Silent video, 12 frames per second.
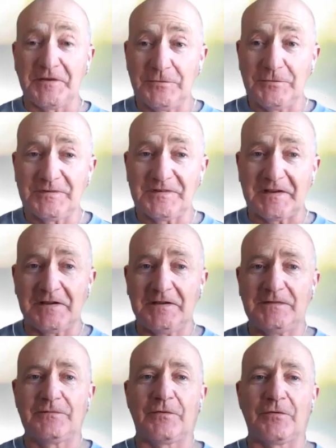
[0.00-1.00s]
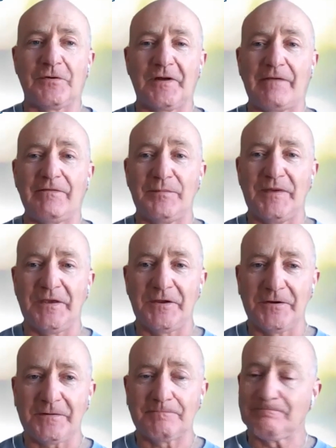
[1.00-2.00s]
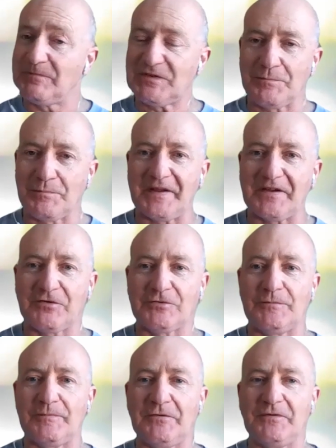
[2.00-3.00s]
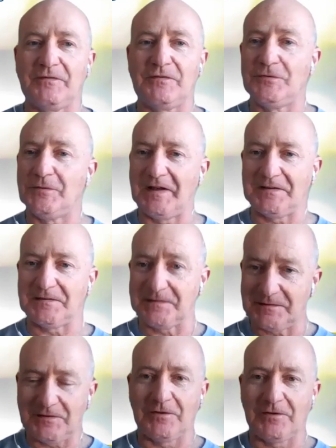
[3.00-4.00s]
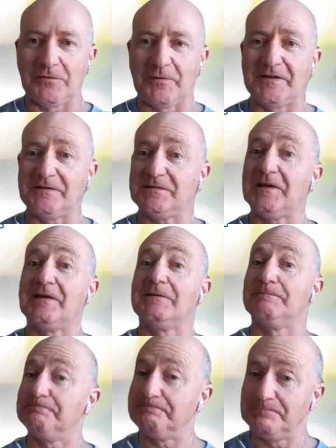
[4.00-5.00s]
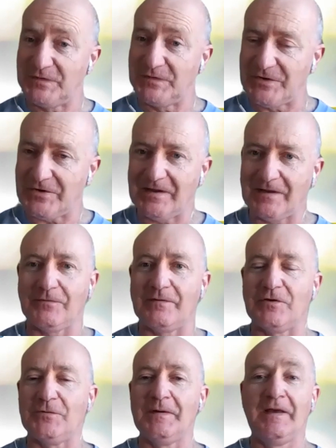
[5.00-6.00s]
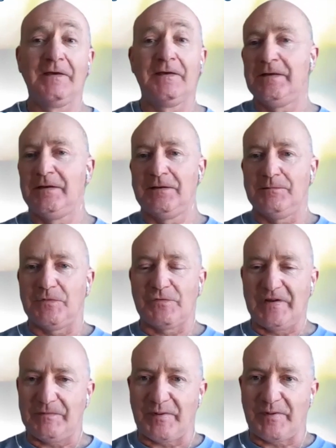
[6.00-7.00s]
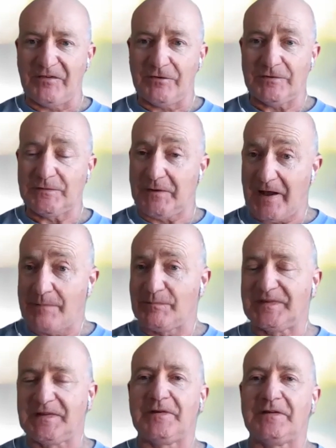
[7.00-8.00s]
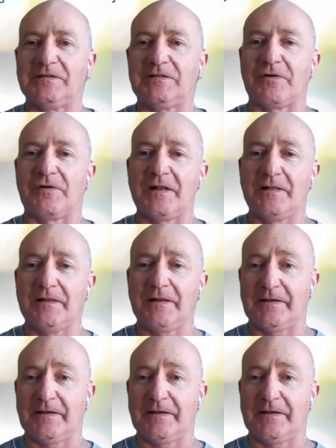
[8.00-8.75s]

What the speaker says: you, Zahid, for having me here. It's a pleasure to be with you as always and talking with you. Great pleasure. So I'm Stéphane Téral,